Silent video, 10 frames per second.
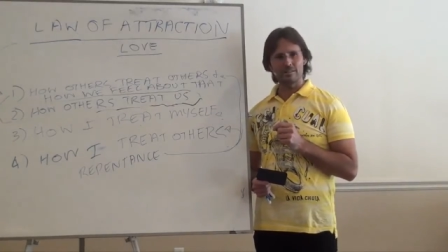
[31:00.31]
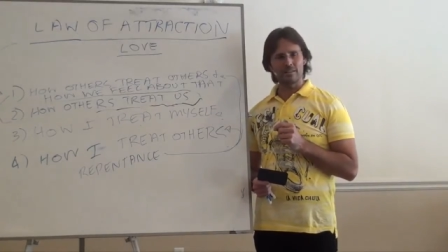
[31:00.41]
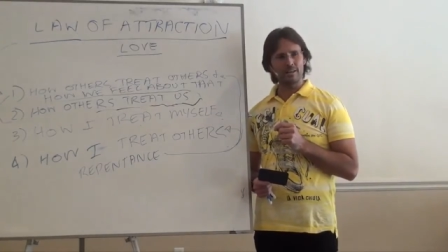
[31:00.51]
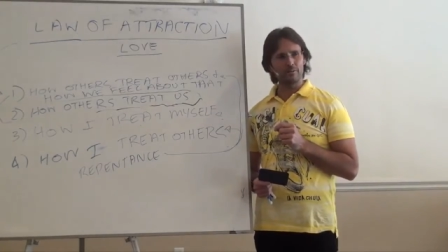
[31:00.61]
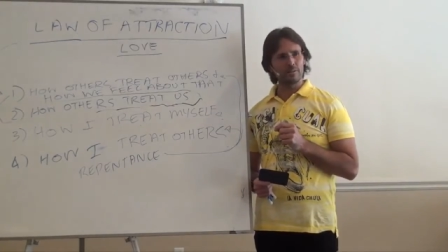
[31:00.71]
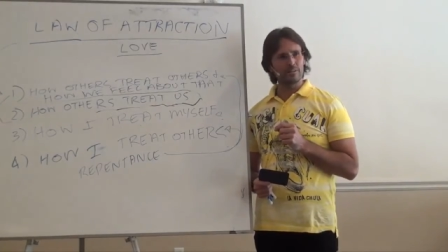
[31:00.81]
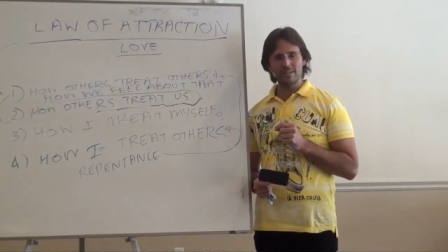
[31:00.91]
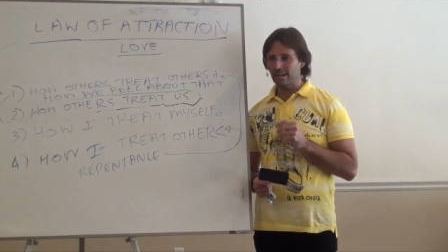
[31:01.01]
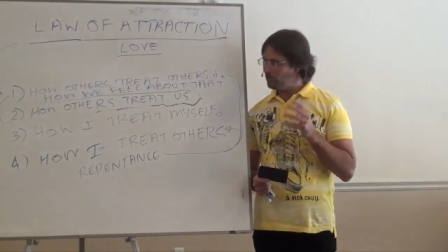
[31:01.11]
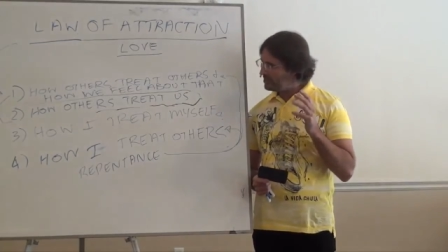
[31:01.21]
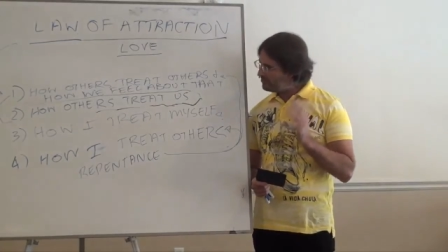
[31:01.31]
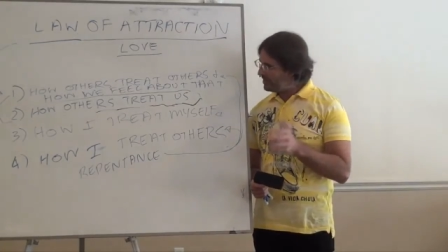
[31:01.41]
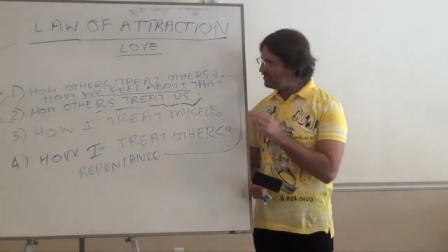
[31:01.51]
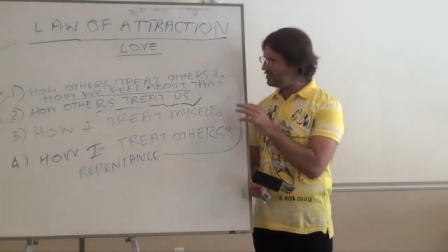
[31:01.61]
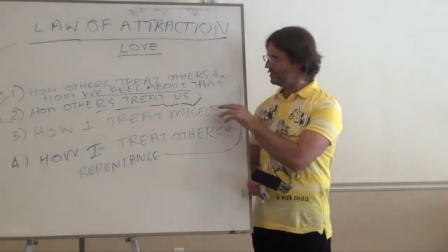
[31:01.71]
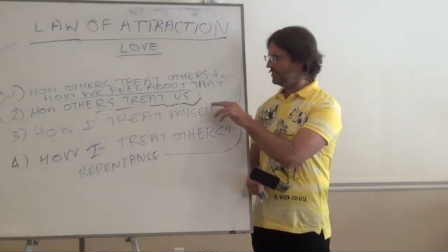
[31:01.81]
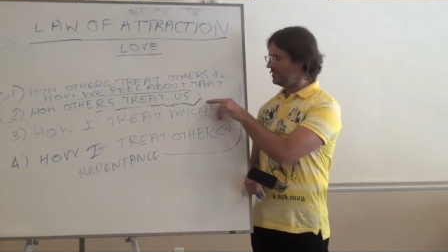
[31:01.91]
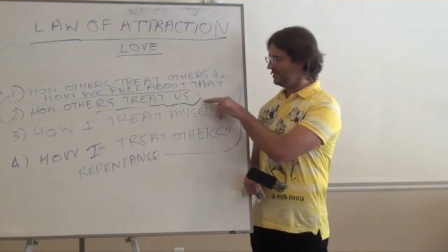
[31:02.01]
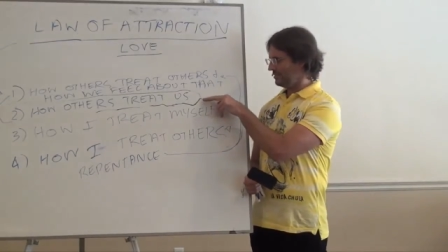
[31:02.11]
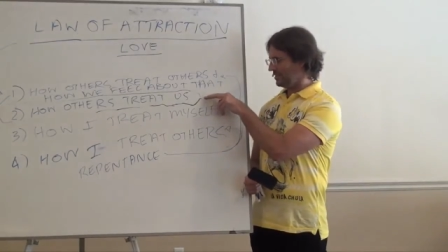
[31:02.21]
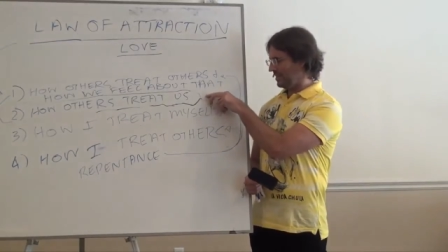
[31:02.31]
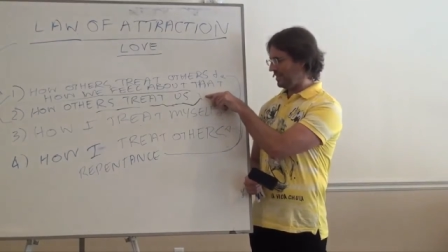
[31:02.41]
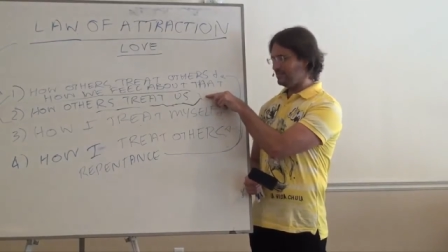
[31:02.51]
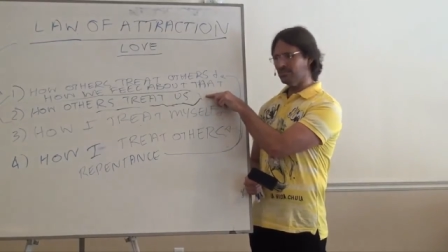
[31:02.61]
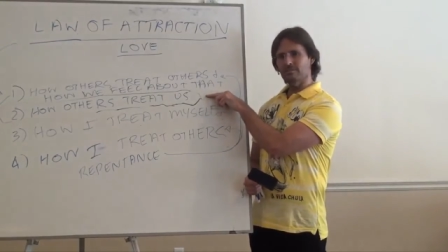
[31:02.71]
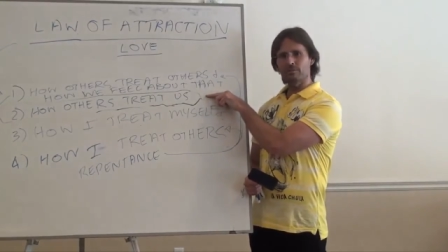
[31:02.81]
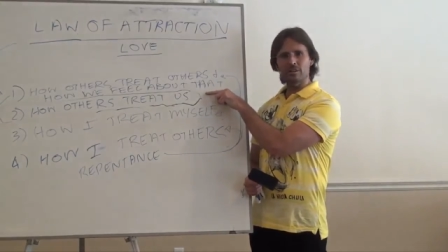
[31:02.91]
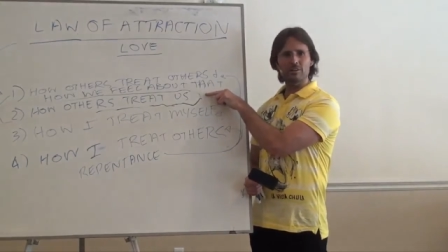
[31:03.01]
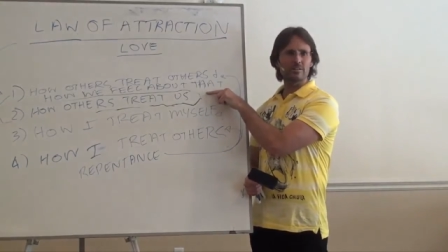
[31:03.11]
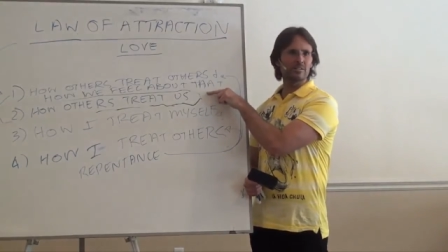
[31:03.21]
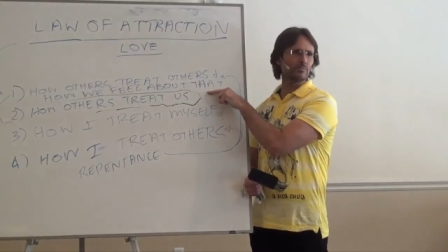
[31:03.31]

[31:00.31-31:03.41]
they, they will eventually get to a lot of the